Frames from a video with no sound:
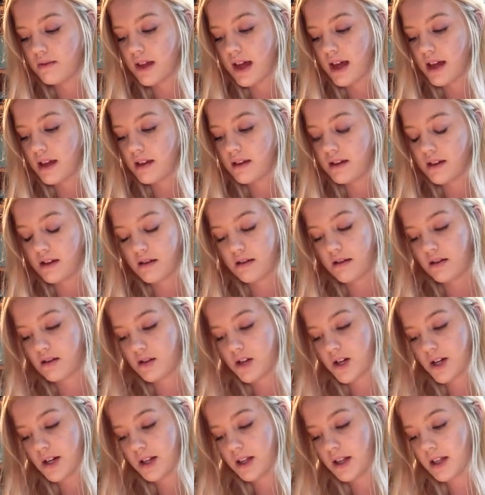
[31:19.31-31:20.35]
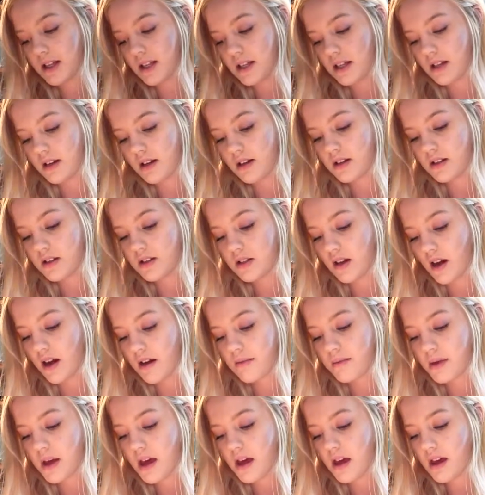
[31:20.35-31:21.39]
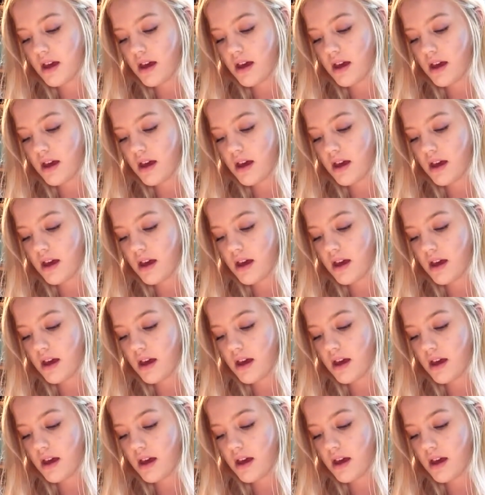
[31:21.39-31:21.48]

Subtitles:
laying there, the jingling did not stop,